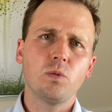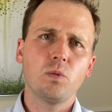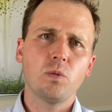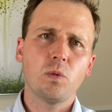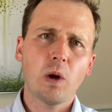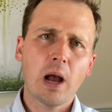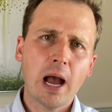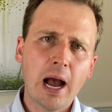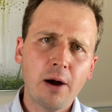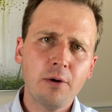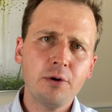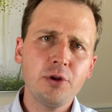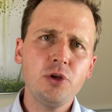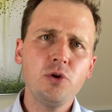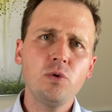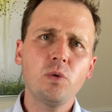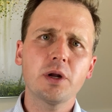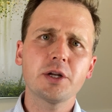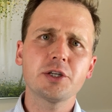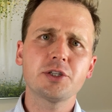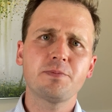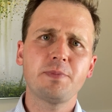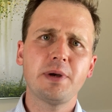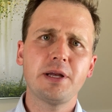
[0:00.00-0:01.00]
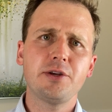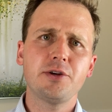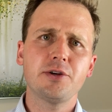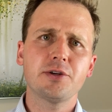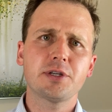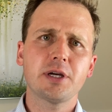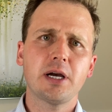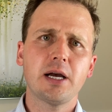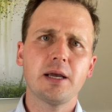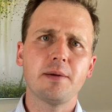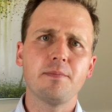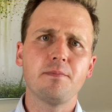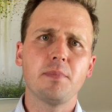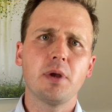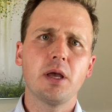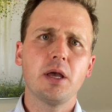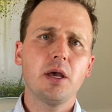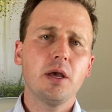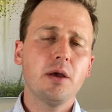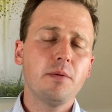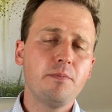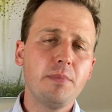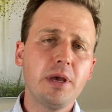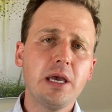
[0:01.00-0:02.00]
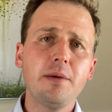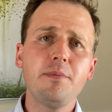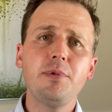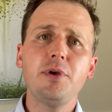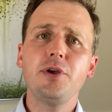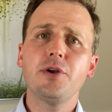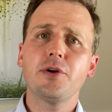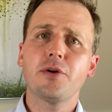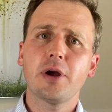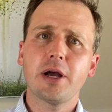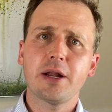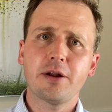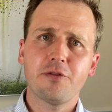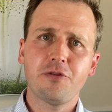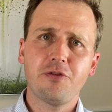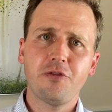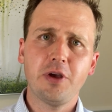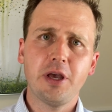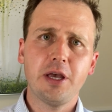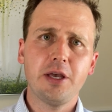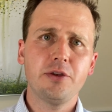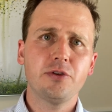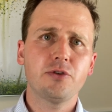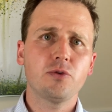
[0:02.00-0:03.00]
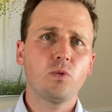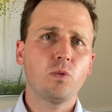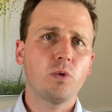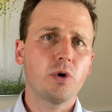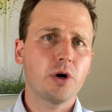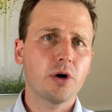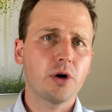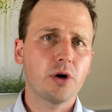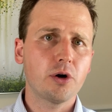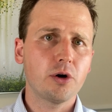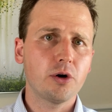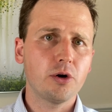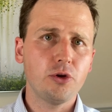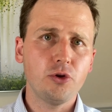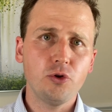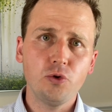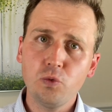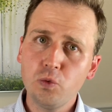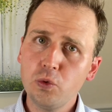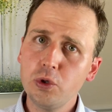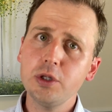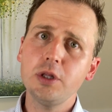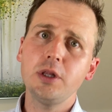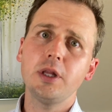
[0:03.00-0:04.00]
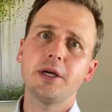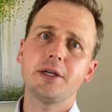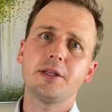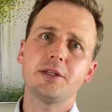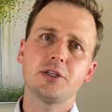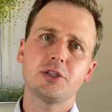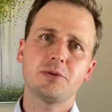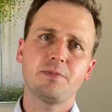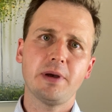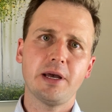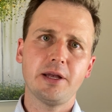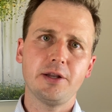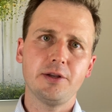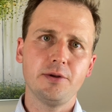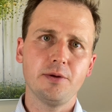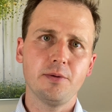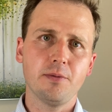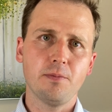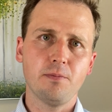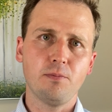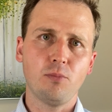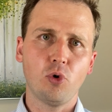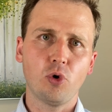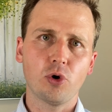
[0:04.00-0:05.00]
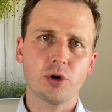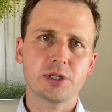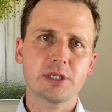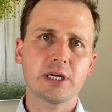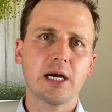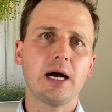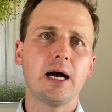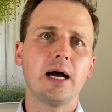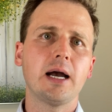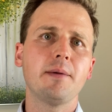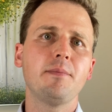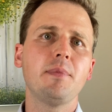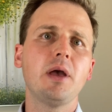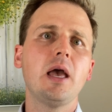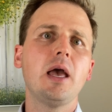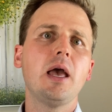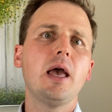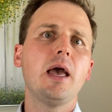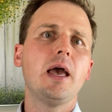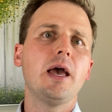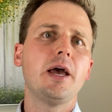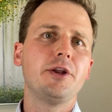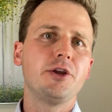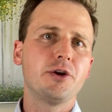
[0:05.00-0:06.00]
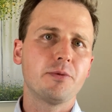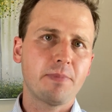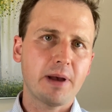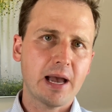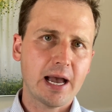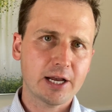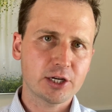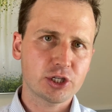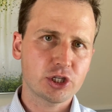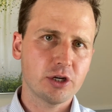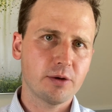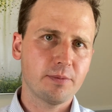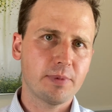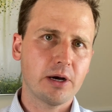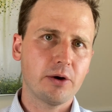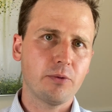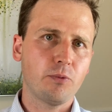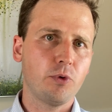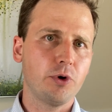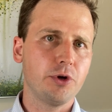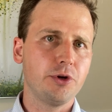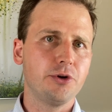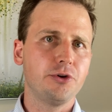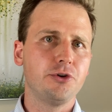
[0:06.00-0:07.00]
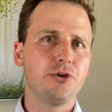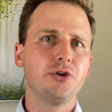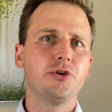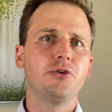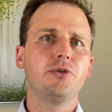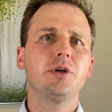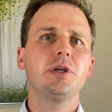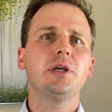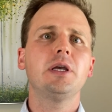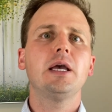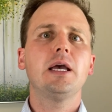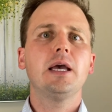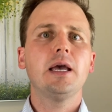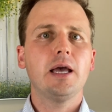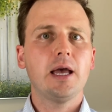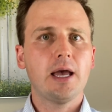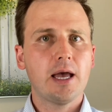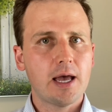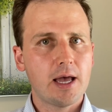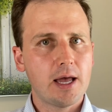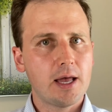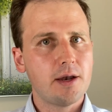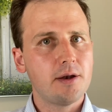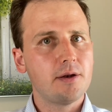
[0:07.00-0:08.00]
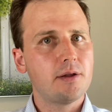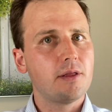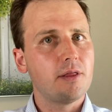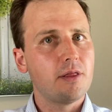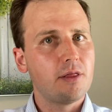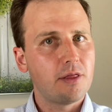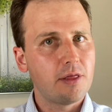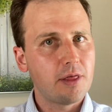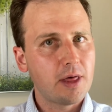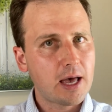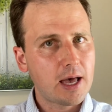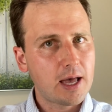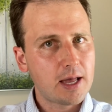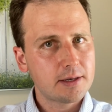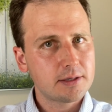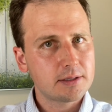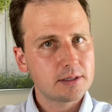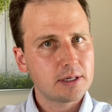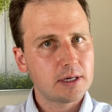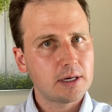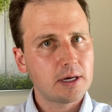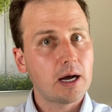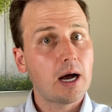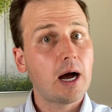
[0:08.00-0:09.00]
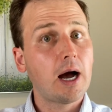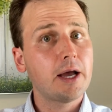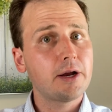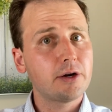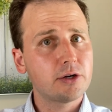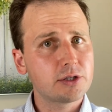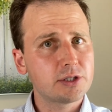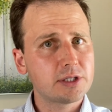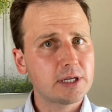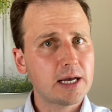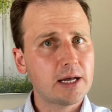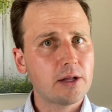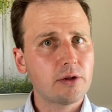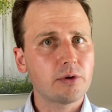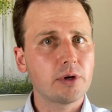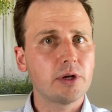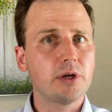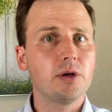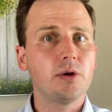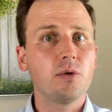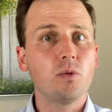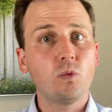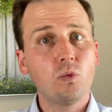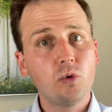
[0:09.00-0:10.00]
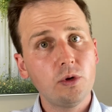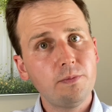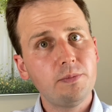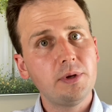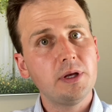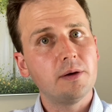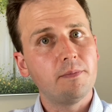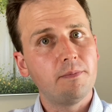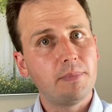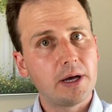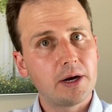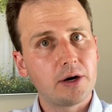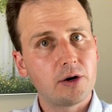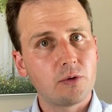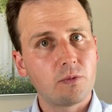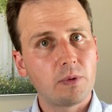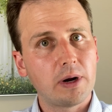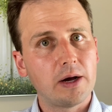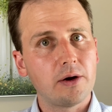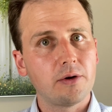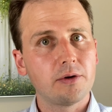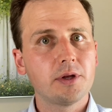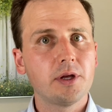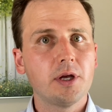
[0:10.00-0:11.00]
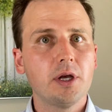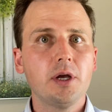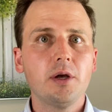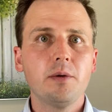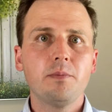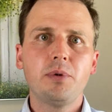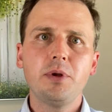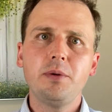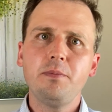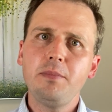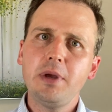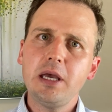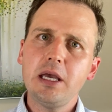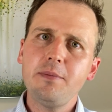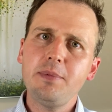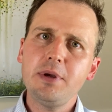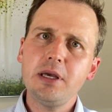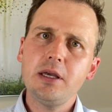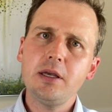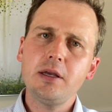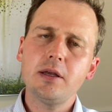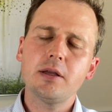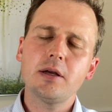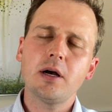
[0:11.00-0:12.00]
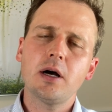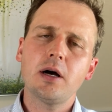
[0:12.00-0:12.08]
how do you want to spend your time? Maybe you're at a phase where you would like to spend more time and you're passionate about what you're doing, and that higher salary would be a better route. But maybe